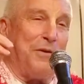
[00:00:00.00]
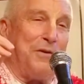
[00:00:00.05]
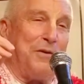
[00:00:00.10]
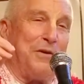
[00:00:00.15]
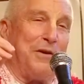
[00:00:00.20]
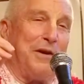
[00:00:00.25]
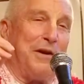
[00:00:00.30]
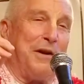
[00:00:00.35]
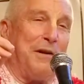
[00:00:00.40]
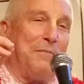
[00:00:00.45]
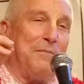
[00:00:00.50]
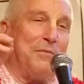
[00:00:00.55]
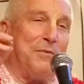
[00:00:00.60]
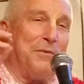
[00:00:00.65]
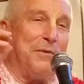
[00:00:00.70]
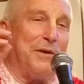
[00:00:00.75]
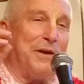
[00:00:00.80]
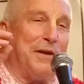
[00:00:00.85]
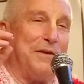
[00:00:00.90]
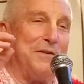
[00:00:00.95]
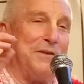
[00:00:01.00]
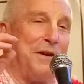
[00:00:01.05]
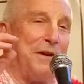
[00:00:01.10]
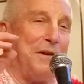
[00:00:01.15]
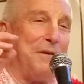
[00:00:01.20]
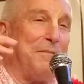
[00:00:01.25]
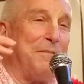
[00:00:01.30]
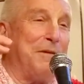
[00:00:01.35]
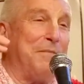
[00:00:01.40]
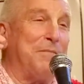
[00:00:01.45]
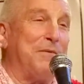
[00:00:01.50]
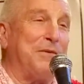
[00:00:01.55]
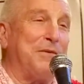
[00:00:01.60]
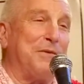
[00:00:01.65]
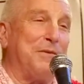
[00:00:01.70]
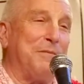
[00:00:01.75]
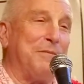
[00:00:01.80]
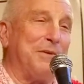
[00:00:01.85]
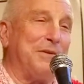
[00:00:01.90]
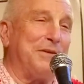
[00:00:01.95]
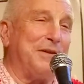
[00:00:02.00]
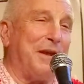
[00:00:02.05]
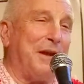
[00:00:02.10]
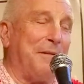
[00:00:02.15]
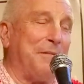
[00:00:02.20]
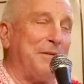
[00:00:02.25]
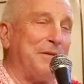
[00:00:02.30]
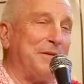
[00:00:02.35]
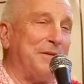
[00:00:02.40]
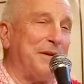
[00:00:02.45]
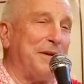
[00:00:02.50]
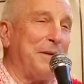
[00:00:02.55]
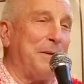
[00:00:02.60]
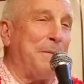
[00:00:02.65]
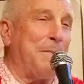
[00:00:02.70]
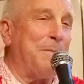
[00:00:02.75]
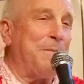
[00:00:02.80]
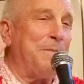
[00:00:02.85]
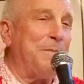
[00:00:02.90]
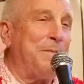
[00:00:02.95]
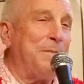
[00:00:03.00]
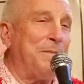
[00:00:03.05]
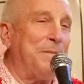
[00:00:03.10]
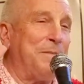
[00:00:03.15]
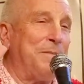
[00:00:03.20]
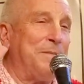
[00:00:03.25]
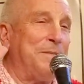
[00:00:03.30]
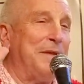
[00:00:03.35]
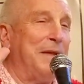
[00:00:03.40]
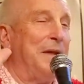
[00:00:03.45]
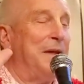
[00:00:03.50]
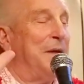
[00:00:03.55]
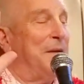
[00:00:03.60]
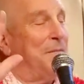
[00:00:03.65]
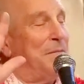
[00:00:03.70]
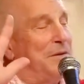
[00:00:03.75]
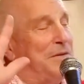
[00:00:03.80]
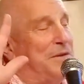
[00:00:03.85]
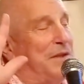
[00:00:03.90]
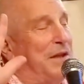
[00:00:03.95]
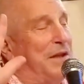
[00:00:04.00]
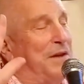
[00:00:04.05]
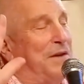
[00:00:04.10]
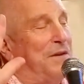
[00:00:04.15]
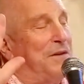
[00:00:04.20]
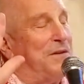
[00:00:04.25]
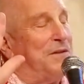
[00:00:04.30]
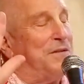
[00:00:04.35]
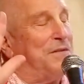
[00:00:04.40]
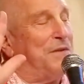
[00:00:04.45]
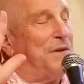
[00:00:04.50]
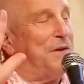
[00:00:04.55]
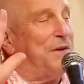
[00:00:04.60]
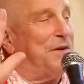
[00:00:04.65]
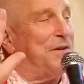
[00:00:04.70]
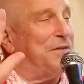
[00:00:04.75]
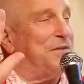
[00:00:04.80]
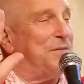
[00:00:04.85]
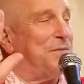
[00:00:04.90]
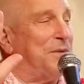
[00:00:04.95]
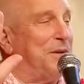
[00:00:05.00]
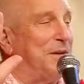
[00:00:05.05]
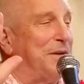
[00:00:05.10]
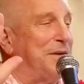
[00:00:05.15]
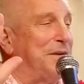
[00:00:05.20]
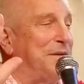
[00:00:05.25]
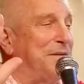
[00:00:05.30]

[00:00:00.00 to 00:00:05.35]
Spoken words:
you can come through and get Chanamrit, but you'll miss the Abhishek. But there it's very sweet